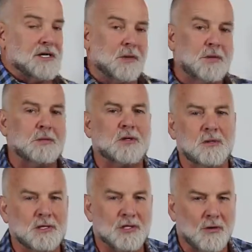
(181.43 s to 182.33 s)
how people
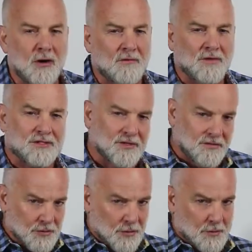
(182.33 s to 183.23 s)
come into your office if
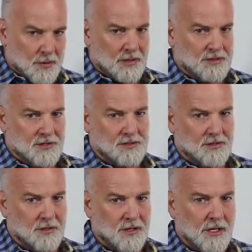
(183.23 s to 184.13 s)
you're a
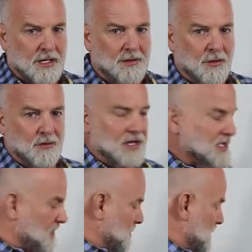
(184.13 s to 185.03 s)
practitioner? No, they come